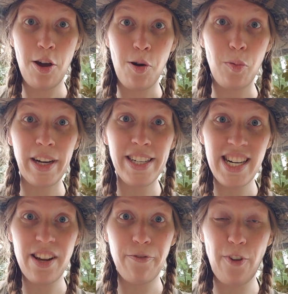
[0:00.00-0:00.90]
We did
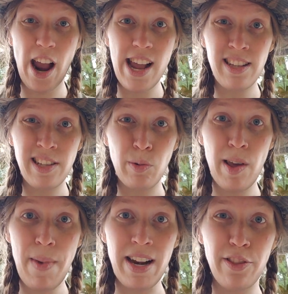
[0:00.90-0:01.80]
it, friends. We
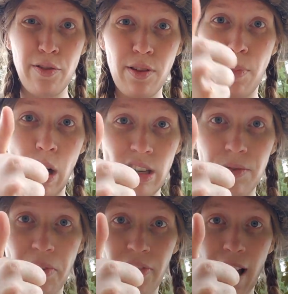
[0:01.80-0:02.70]
made it through the parts of
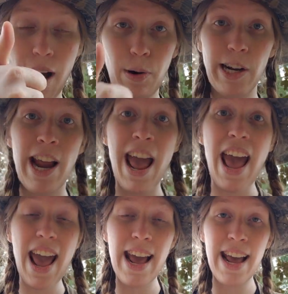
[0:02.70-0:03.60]
a flower
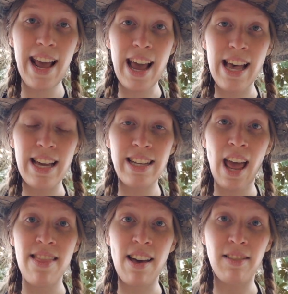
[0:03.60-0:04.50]
and
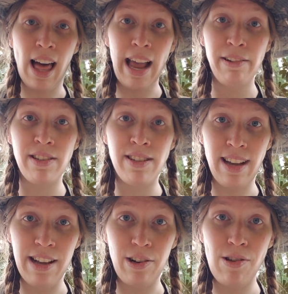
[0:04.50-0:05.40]
the life
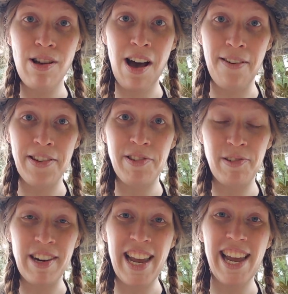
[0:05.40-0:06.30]
cycle of a
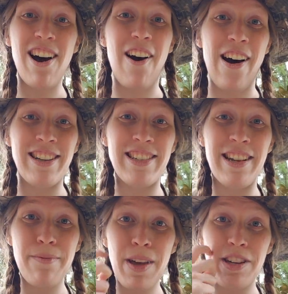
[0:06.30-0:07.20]
tree.
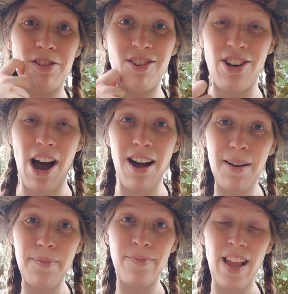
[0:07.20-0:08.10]
Awesome
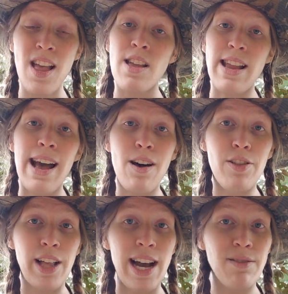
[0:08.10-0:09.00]
job. Now
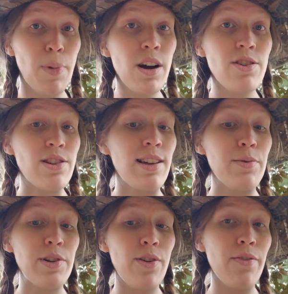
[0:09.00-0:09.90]
the last part, just like
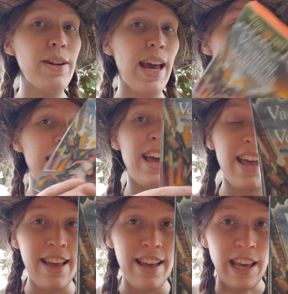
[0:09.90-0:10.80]
we do every day.
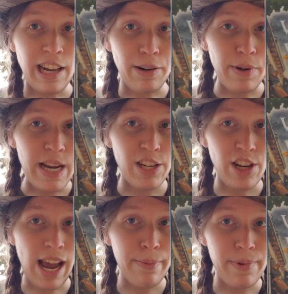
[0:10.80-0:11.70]
Gonna read a
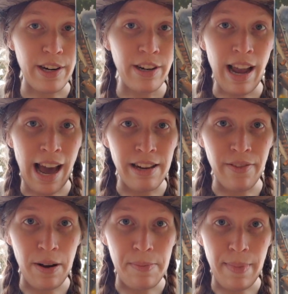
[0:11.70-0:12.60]
chapter out of
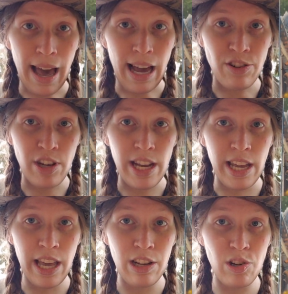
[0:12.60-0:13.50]
our
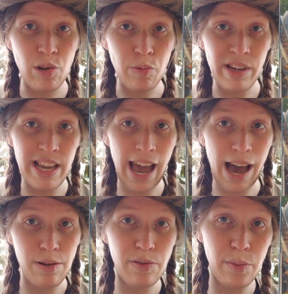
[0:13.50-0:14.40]
Magic
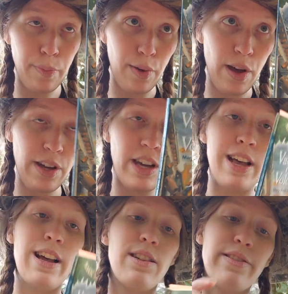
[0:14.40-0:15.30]
Treehouse book.
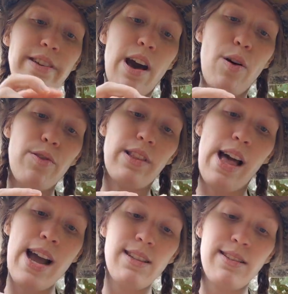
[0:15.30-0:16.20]
So
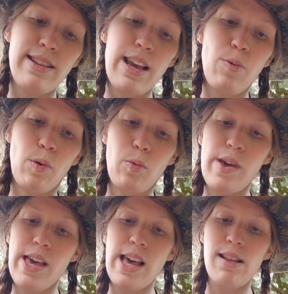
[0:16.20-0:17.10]
let's see where
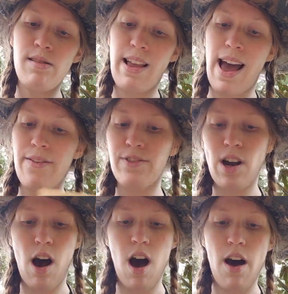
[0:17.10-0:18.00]
we left
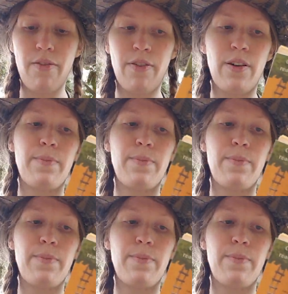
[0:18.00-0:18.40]
off.